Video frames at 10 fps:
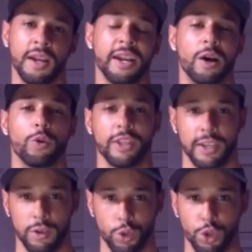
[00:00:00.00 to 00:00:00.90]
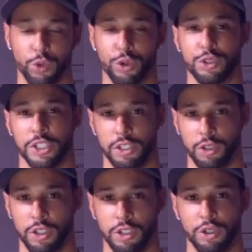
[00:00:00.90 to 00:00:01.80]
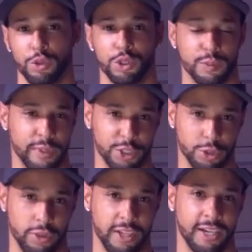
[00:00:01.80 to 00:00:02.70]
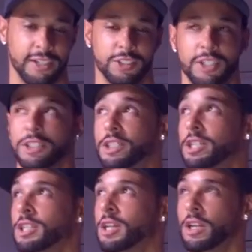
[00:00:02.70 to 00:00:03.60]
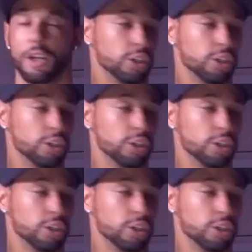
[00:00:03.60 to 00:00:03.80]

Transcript: Now with a Google routine, you can do special things such as